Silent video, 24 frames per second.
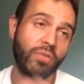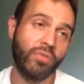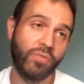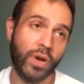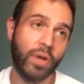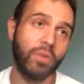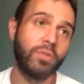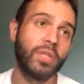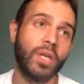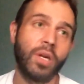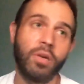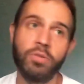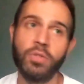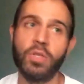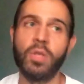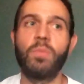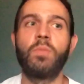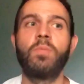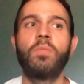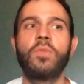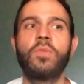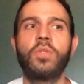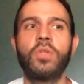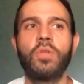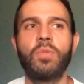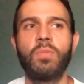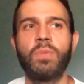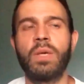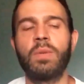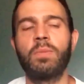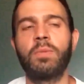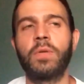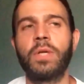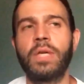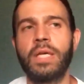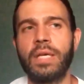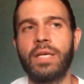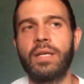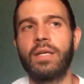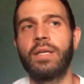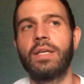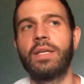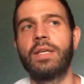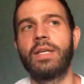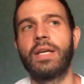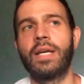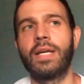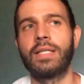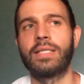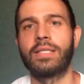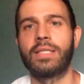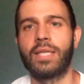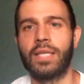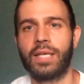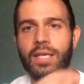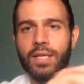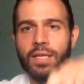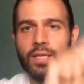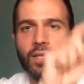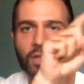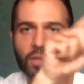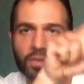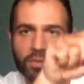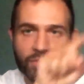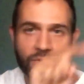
photo to the people here and say,